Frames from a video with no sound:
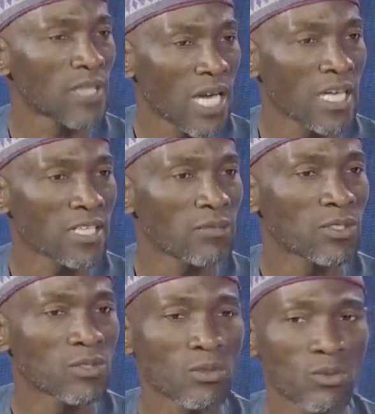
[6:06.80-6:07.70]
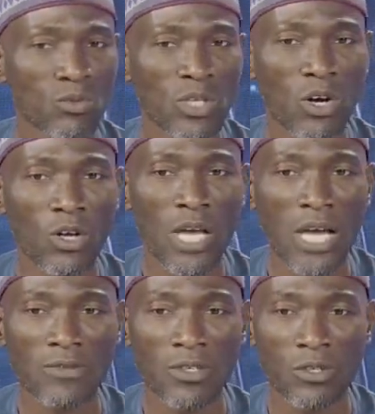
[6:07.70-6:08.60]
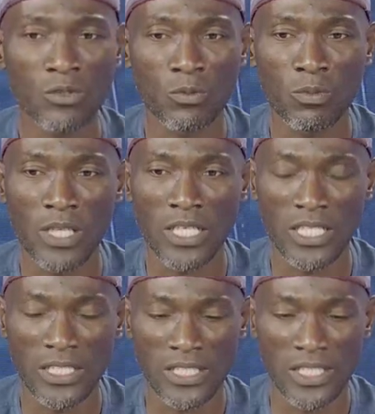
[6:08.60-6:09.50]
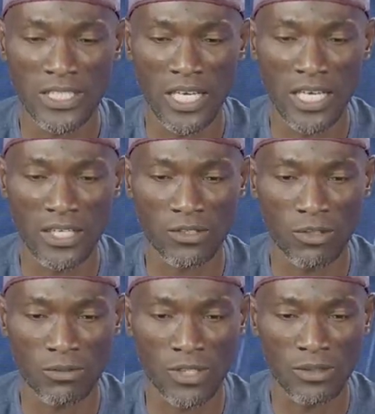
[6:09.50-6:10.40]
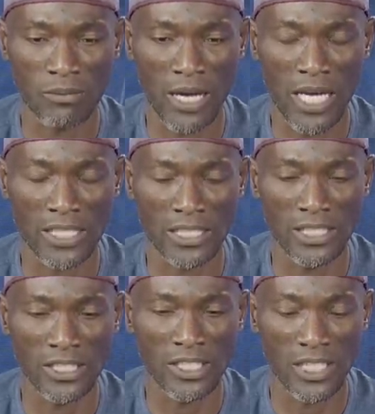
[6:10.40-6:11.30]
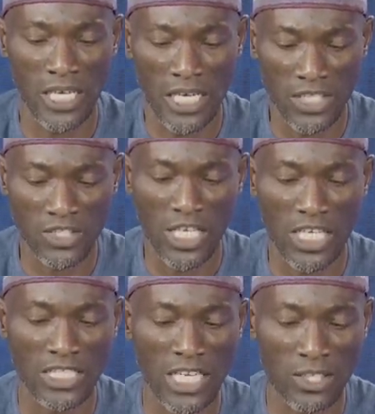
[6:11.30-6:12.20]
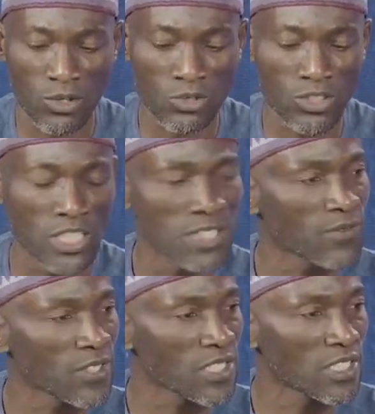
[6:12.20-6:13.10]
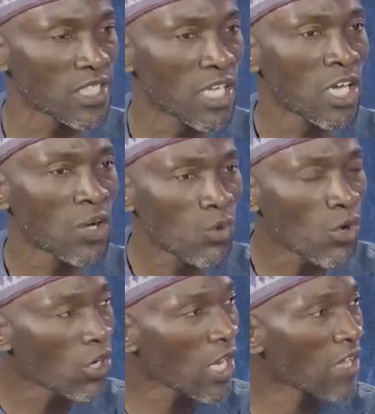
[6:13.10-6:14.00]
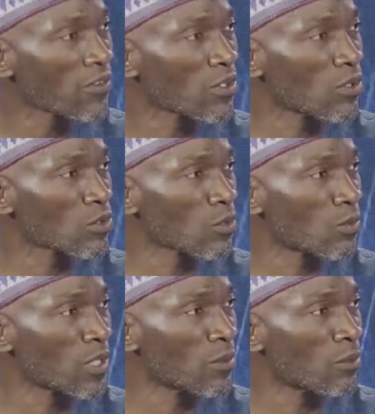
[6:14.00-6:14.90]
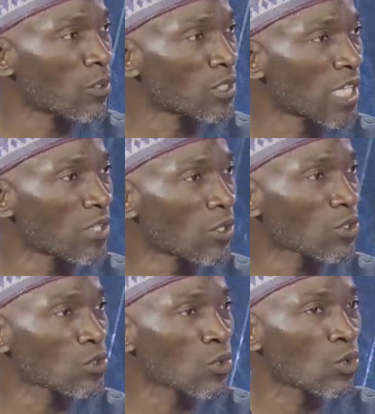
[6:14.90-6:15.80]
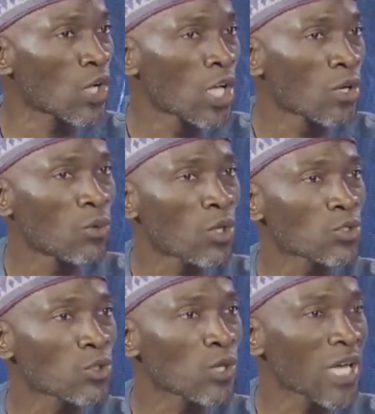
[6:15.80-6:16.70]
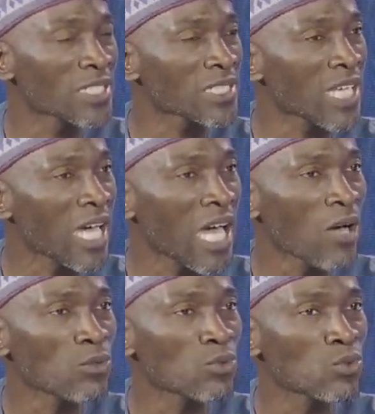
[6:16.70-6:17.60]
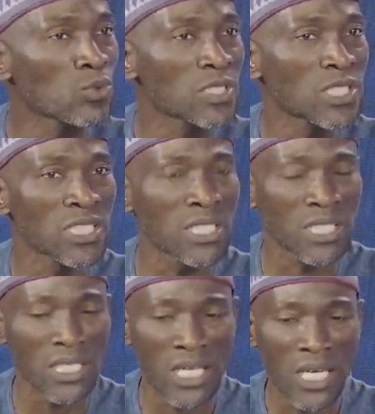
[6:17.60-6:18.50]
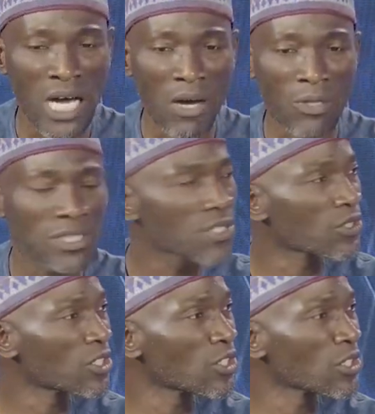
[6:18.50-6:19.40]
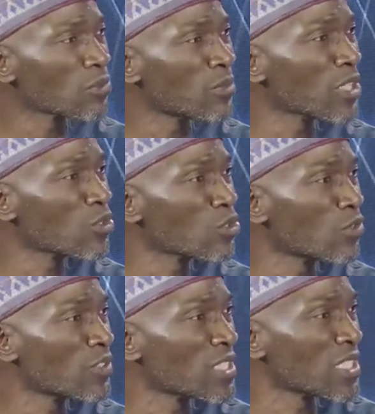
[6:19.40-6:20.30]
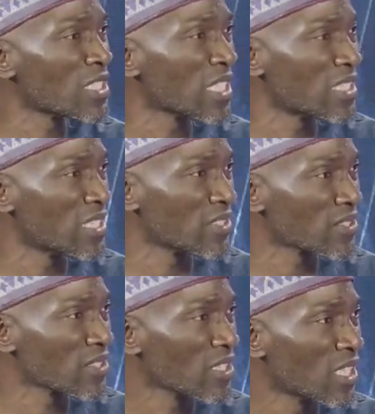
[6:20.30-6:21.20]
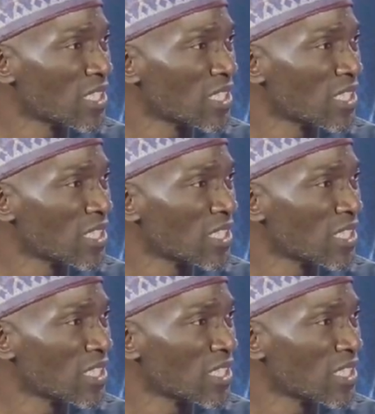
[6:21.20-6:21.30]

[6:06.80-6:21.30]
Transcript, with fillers: I agree with you. We all have a role to play in this challenge that the country is facing. We all have a role to play, but then also we also look at how do our security agents make use of this intelligence,